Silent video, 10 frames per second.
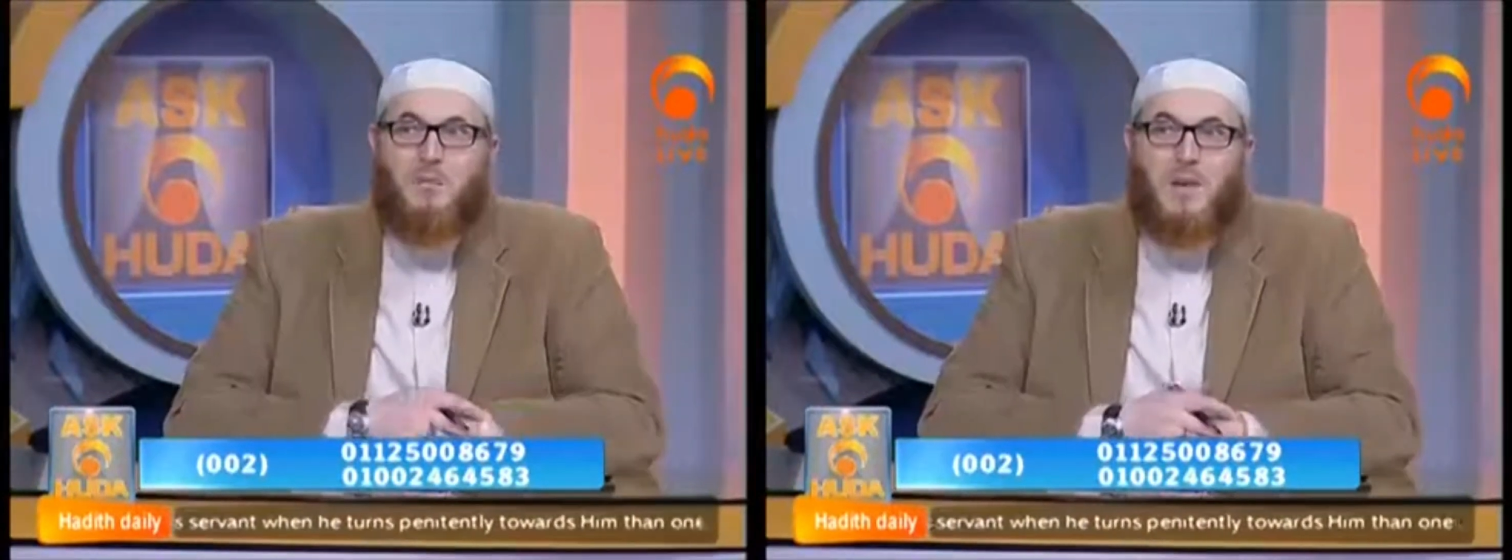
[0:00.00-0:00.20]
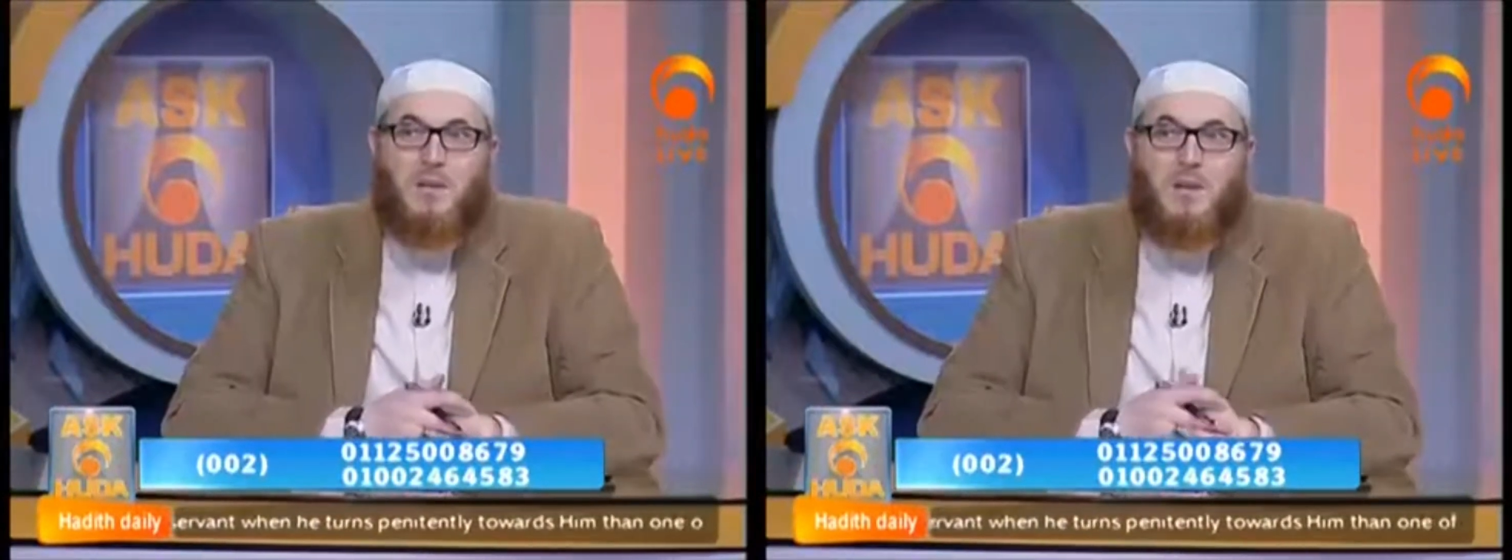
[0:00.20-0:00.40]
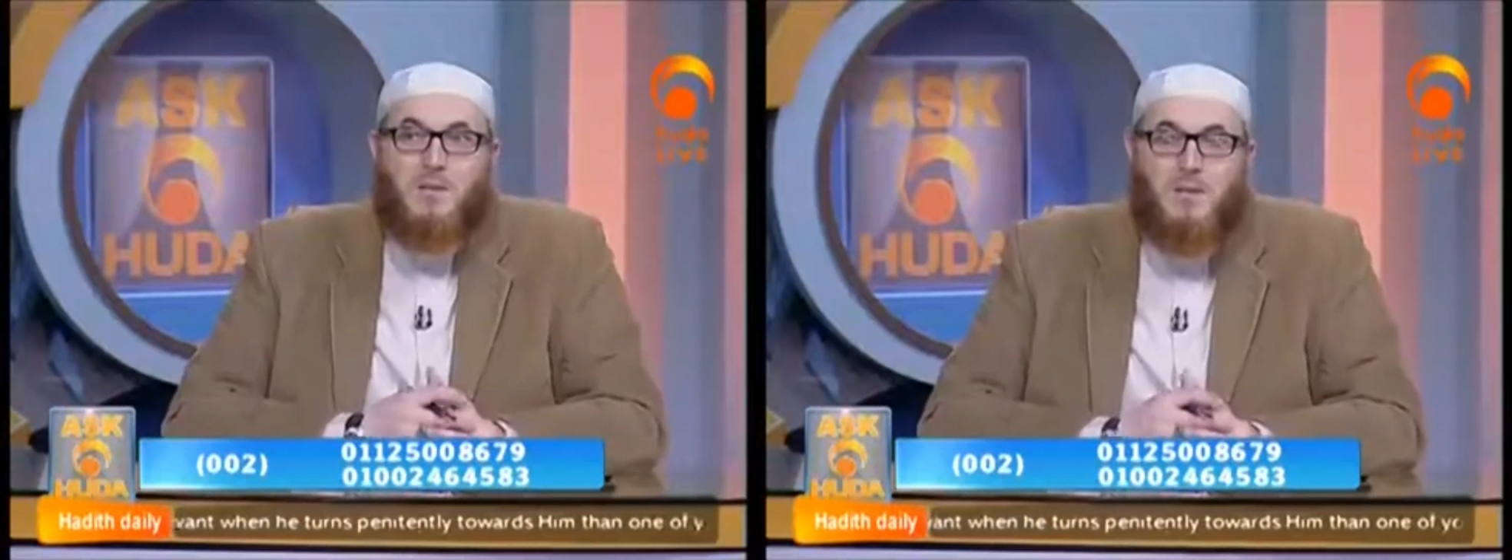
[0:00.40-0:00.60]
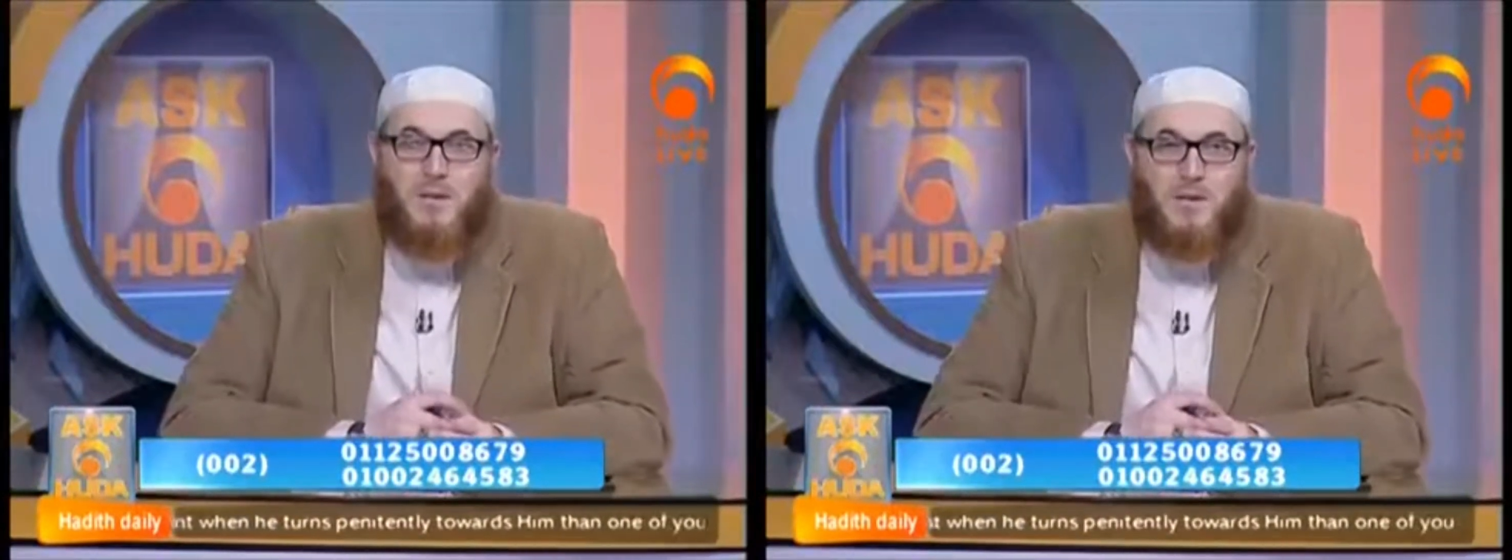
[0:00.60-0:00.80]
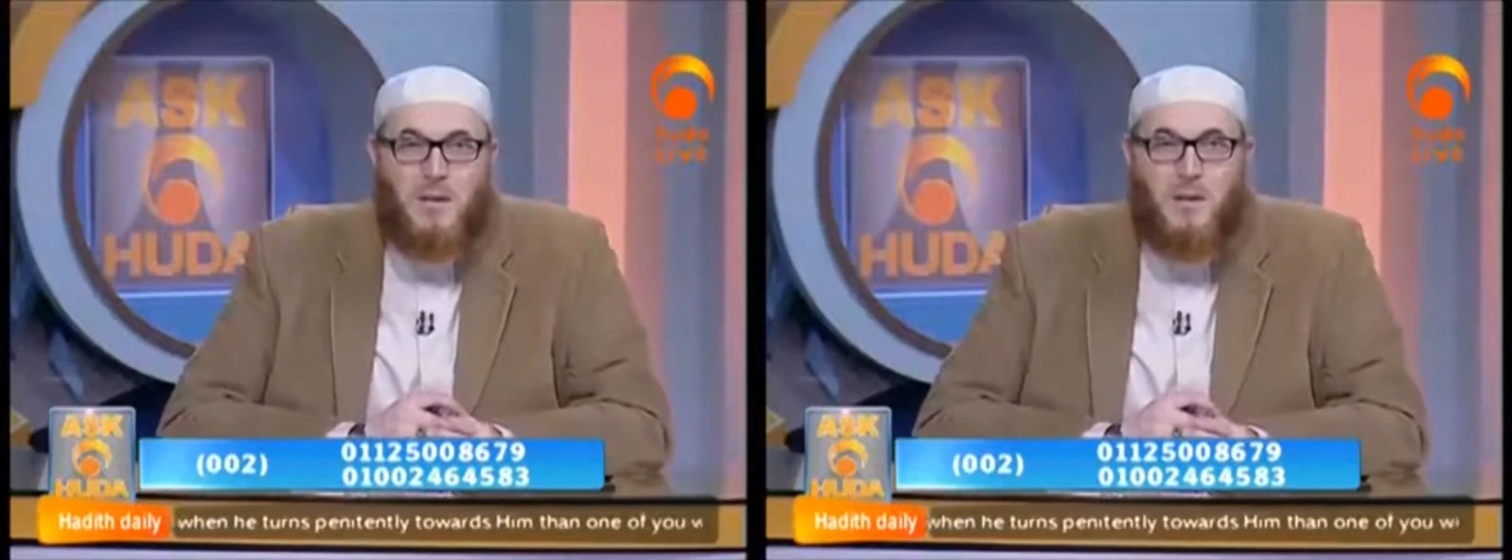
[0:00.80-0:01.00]
But if
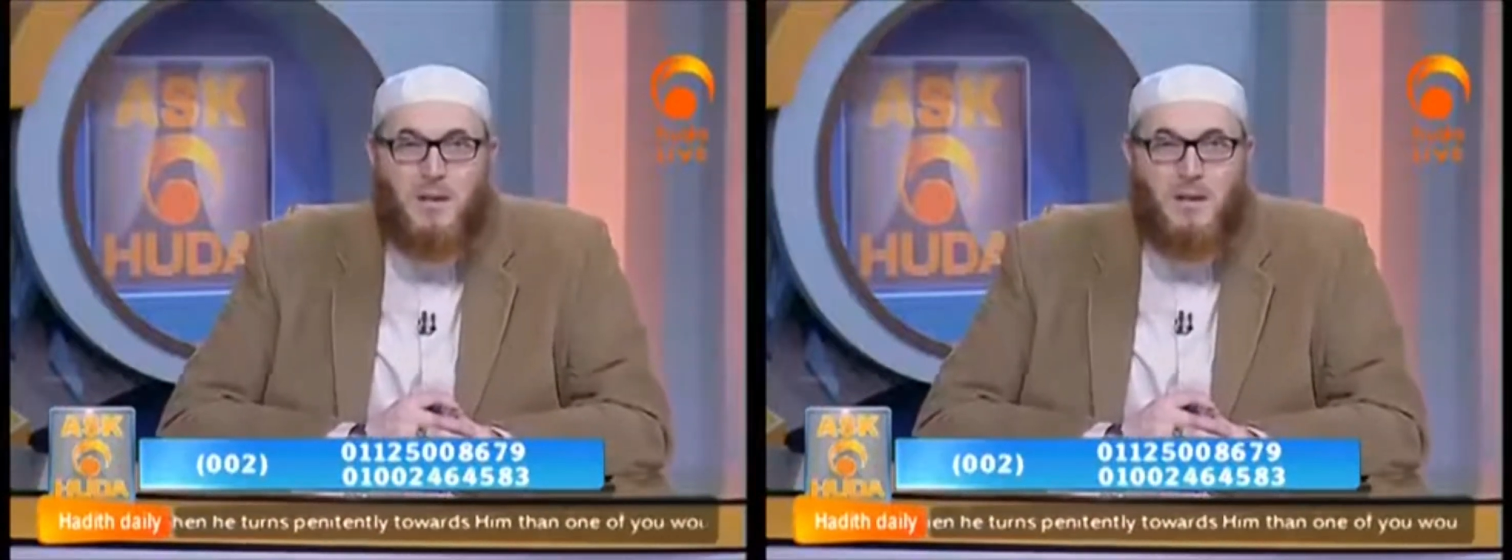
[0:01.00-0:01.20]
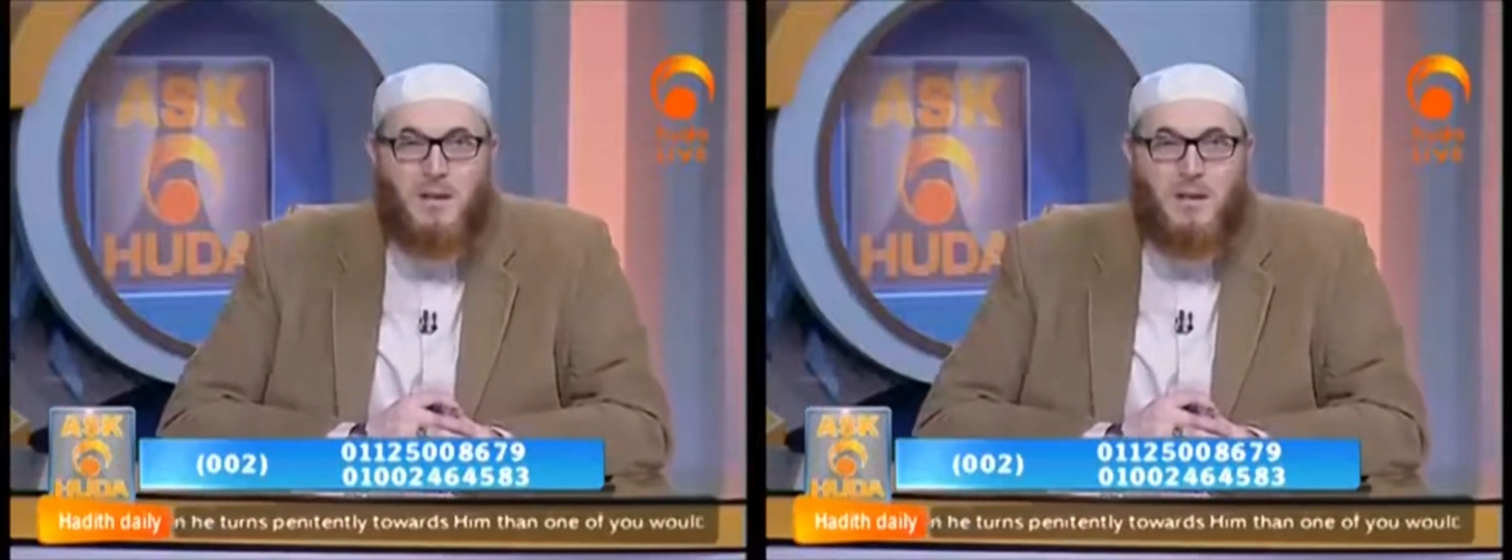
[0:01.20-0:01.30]
you think